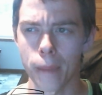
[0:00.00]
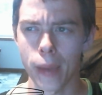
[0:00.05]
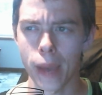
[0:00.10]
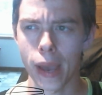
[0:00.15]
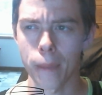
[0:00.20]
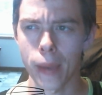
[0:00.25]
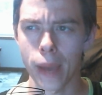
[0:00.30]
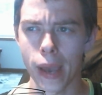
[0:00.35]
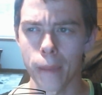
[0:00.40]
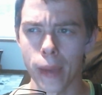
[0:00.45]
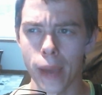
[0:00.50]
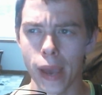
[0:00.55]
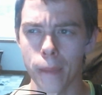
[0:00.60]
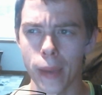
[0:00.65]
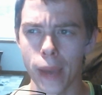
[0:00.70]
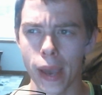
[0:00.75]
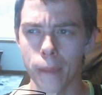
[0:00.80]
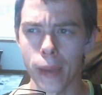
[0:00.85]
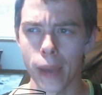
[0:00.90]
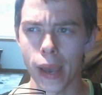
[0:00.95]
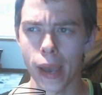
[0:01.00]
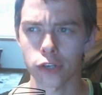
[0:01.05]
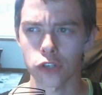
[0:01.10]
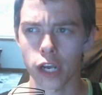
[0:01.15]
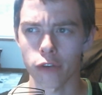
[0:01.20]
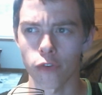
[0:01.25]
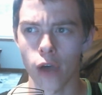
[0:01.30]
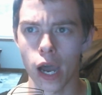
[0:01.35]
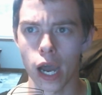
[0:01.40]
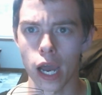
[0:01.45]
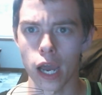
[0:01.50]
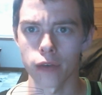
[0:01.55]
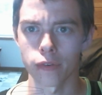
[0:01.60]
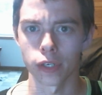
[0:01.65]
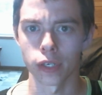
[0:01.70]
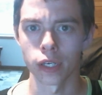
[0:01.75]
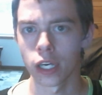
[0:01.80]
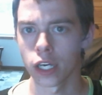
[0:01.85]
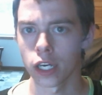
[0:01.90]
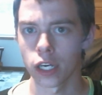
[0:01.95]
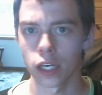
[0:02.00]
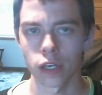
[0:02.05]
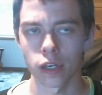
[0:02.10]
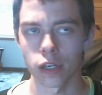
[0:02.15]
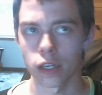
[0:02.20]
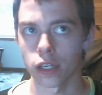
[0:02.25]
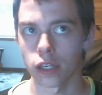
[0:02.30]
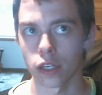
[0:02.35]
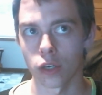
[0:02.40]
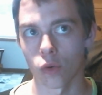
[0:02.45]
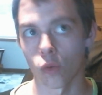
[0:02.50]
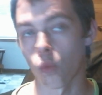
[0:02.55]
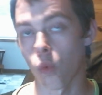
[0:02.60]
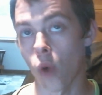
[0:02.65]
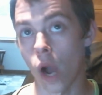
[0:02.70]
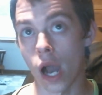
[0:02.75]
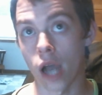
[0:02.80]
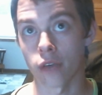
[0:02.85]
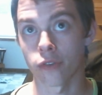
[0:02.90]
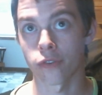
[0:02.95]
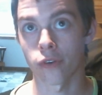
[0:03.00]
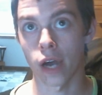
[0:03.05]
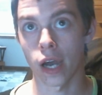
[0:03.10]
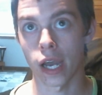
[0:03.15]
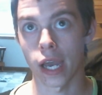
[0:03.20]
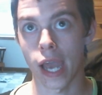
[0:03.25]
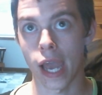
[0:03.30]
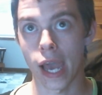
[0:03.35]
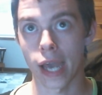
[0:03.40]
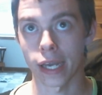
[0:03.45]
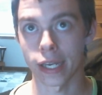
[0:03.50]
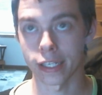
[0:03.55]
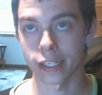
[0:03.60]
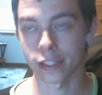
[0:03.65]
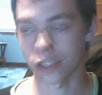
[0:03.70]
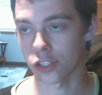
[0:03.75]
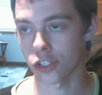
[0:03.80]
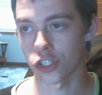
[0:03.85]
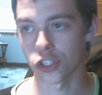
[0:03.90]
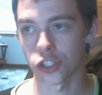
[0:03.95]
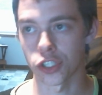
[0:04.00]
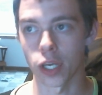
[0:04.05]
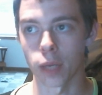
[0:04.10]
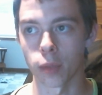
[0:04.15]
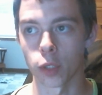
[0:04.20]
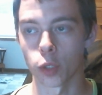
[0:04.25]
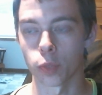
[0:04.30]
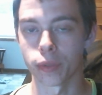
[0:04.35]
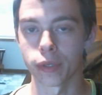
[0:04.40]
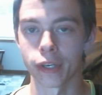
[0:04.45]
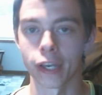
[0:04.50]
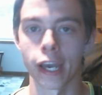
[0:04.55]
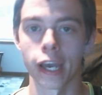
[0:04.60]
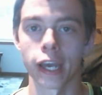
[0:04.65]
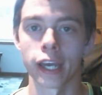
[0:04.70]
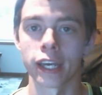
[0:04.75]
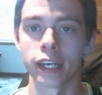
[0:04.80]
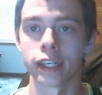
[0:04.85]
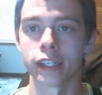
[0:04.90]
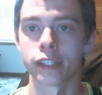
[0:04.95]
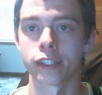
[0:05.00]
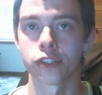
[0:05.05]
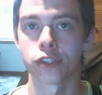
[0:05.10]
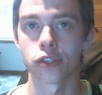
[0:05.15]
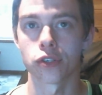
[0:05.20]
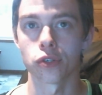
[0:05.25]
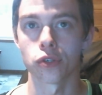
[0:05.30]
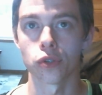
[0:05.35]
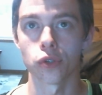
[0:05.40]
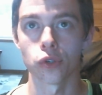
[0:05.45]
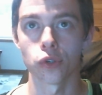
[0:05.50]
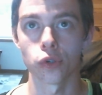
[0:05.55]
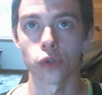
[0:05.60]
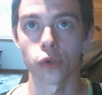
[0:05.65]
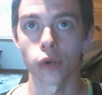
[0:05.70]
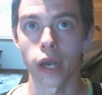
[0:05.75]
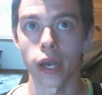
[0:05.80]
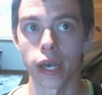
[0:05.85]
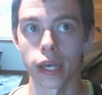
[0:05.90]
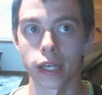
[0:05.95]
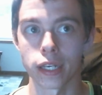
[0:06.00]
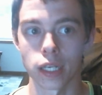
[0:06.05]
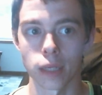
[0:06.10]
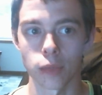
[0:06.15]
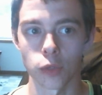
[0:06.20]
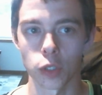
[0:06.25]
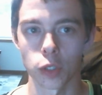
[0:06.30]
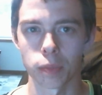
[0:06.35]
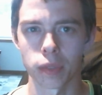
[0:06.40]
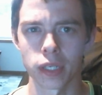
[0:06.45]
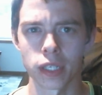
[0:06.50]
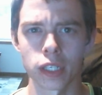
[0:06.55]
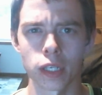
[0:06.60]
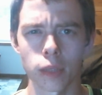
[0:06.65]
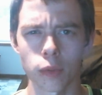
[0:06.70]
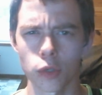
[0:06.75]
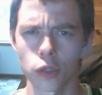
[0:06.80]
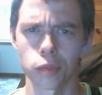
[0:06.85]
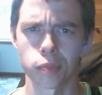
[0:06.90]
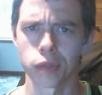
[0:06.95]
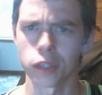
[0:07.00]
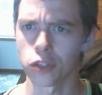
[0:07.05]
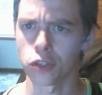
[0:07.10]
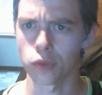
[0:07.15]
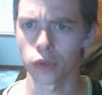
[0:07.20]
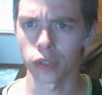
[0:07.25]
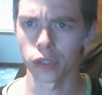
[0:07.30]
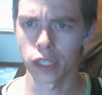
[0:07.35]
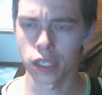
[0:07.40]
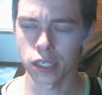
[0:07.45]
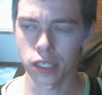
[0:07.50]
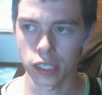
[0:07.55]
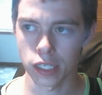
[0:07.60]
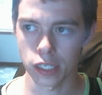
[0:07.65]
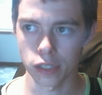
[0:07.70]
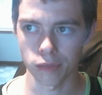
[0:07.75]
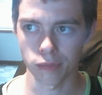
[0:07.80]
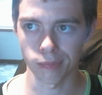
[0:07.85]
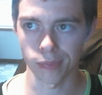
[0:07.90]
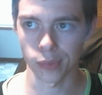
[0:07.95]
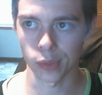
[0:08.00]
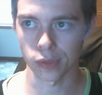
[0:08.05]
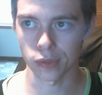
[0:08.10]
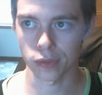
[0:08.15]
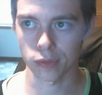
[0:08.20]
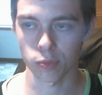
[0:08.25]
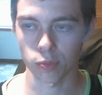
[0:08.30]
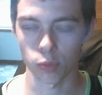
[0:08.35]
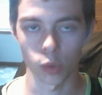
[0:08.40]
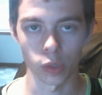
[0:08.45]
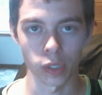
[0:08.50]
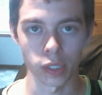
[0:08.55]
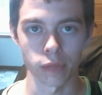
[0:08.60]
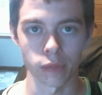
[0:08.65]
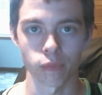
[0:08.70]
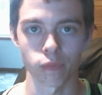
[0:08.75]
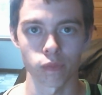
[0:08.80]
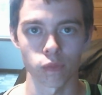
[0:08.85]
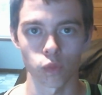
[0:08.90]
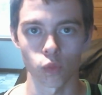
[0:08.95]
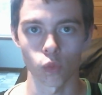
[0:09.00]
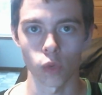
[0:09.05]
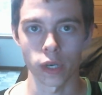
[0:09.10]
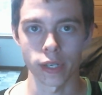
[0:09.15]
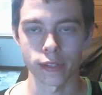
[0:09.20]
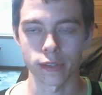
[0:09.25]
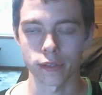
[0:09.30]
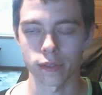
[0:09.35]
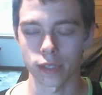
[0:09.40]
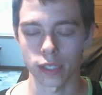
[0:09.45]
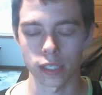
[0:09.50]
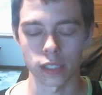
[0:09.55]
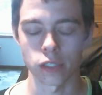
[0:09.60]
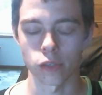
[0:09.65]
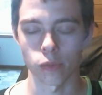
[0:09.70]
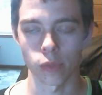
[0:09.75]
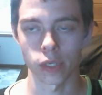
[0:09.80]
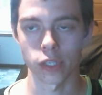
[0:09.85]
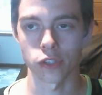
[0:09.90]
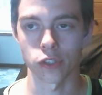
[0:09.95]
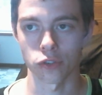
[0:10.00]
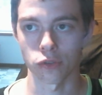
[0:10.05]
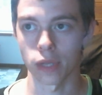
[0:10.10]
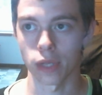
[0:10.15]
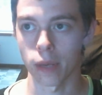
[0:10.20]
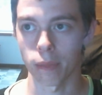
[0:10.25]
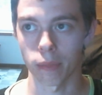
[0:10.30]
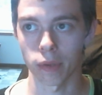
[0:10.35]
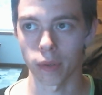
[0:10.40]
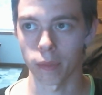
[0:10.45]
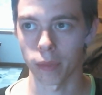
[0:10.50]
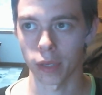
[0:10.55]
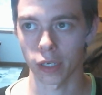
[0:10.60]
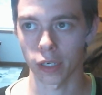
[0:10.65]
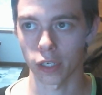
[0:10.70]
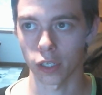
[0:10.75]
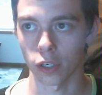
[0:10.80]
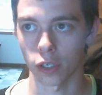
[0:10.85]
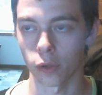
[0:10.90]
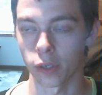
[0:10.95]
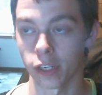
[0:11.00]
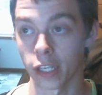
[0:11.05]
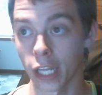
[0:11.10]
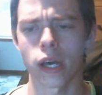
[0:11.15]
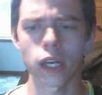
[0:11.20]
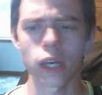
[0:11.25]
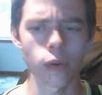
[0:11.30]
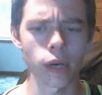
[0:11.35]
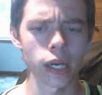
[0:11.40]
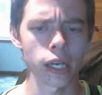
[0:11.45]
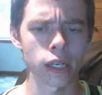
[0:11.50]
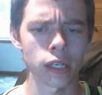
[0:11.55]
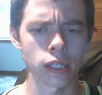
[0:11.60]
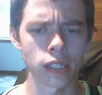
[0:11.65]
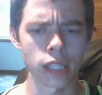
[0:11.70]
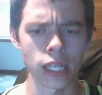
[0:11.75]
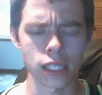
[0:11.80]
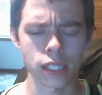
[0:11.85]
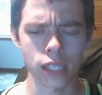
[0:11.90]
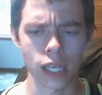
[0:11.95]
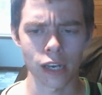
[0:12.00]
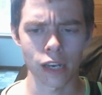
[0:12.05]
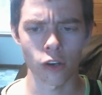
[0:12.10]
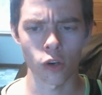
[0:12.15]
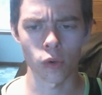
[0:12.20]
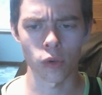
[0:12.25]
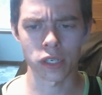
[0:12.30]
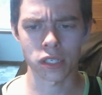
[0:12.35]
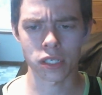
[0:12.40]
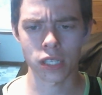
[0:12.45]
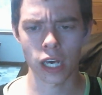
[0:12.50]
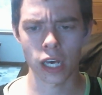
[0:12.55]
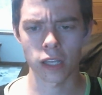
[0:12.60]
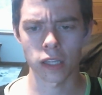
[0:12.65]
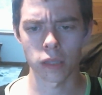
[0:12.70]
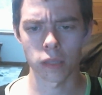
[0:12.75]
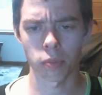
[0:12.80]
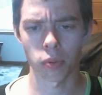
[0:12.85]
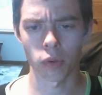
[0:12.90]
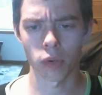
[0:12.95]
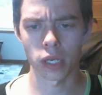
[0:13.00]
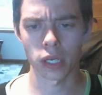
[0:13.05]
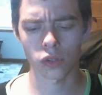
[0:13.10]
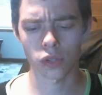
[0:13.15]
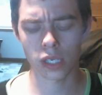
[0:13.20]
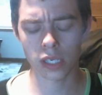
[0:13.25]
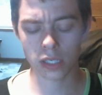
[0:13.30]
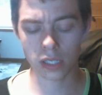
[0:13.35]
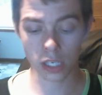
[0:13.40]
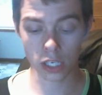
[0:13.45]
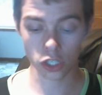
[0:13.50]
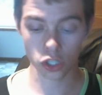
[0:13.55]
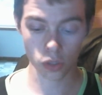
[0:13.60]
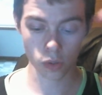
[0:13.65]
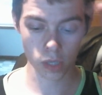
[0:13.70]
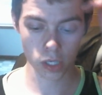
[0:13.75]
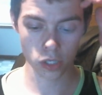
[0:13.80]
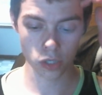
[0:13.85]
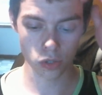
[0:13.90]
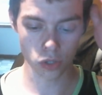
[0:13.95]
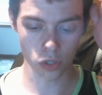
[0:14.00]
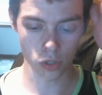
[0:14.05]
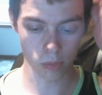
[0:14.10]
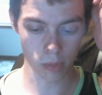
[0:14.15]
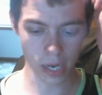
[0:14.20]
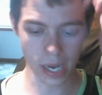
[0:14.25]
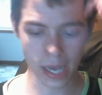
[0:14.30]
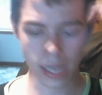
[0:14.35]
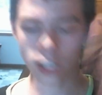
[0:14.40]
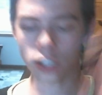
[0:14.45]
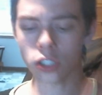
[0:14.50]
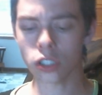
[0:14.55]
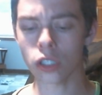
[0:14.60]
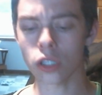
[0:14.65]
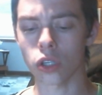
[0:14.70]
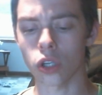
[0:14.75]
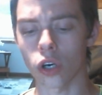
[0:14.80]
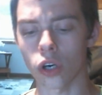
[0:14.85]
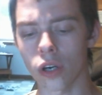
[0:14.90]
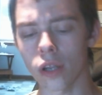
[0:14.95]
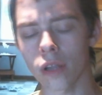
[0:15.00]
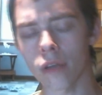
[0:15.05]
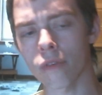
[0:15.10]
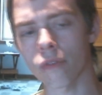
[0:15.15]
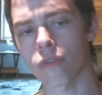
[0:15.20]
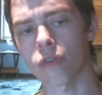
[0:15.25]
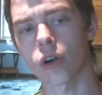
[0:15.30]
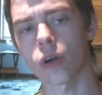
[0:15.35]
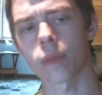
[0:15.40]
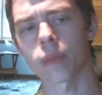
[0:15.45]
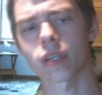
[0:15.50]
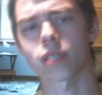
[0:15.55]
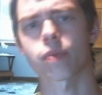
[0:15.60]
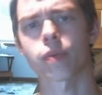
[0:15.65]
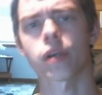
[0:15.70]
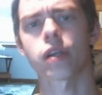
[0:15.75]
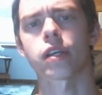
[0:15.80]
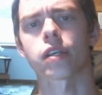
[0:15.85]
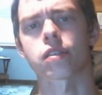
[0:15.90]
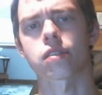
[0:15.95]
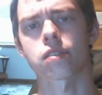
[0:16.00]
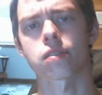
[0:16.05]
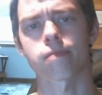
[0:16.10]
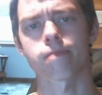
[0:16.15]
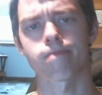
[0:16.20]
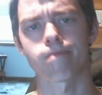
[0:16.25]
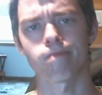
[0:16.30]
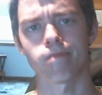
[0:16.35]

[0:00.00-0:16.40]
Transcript: Tech 5 and... Wi-Fi hacking, such as WPA2 and WP. WP is really easy. There's really ways, easy ways to do that, but I'm not going to go into that. Anyway, that's kind of going aside the point. Things I show on YouTube, I actually learn it from experience.